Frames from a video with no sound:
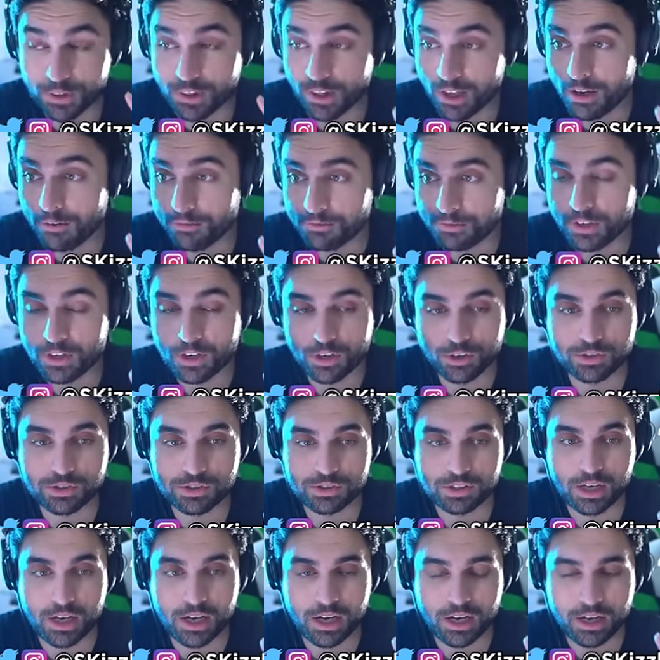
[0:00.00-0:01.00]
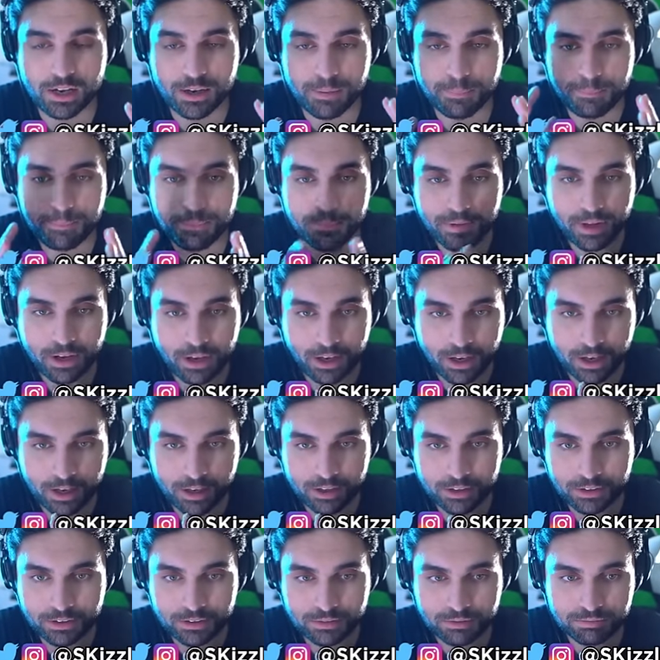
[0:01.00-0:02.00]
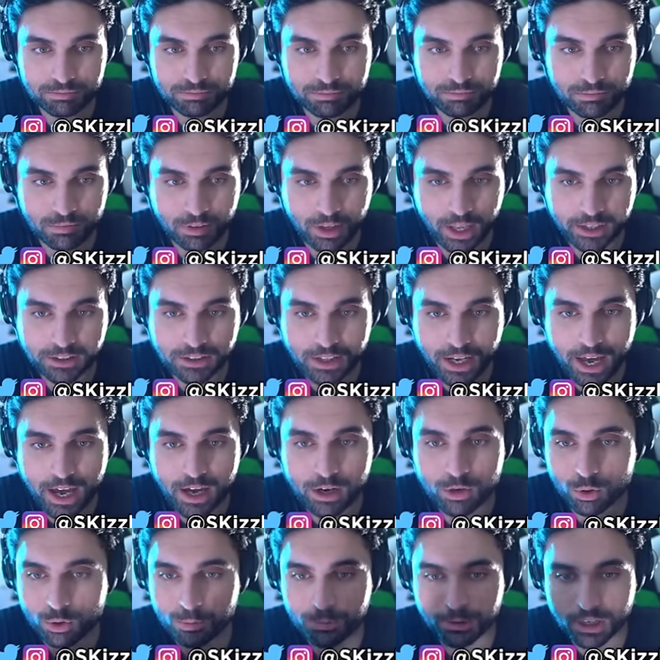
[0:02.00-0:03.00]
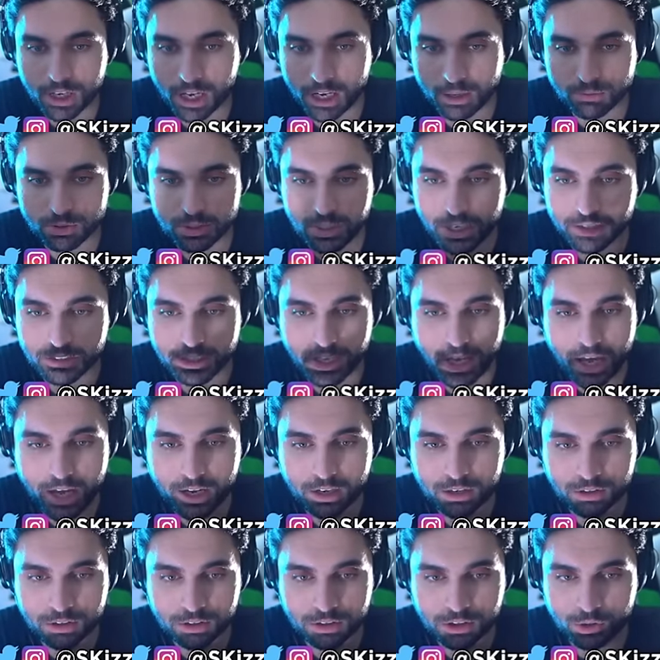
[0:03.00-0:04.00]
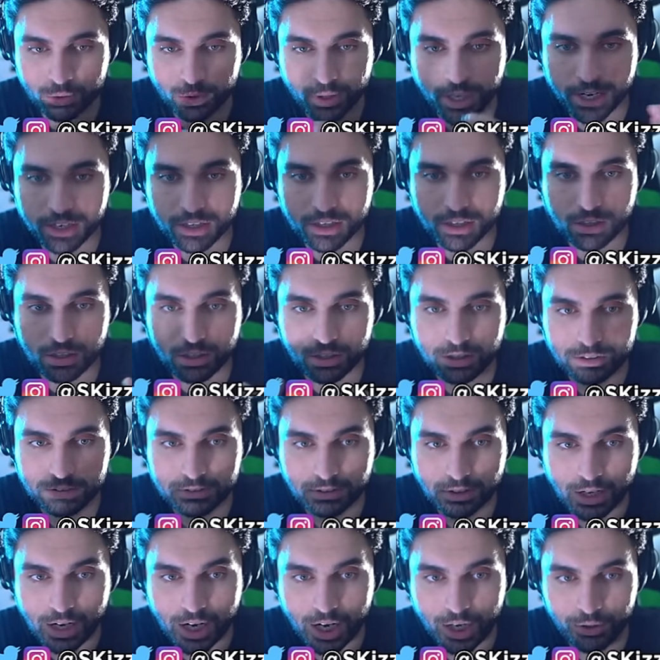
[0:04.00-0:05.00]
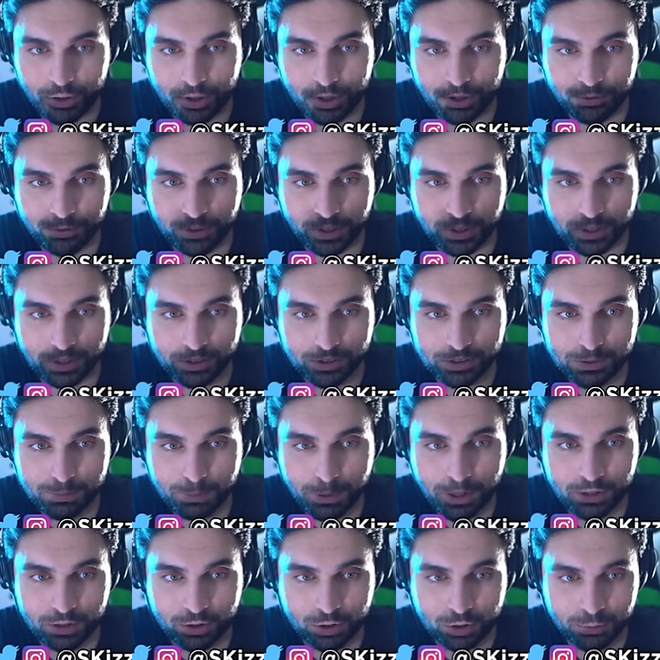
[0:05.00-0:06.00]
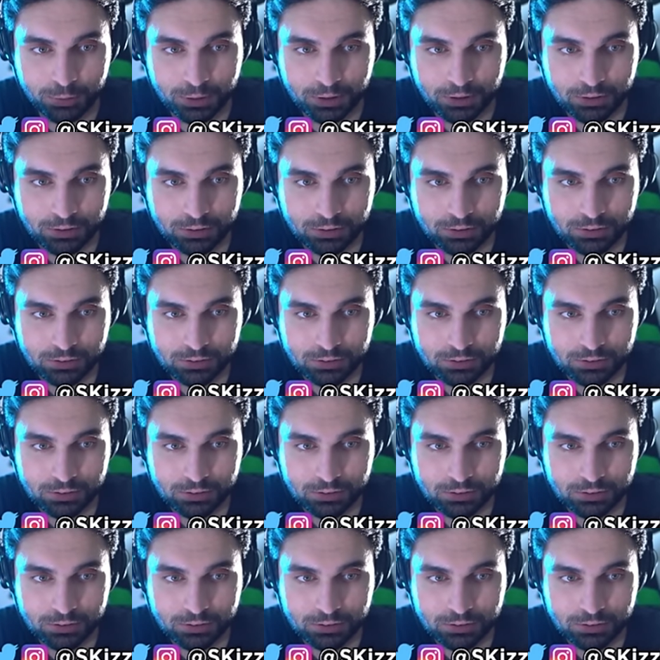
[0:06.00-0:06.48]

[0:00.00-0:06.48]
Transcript: you love videos uh, uh, like that or games like that, or you like horror videos, paranormal,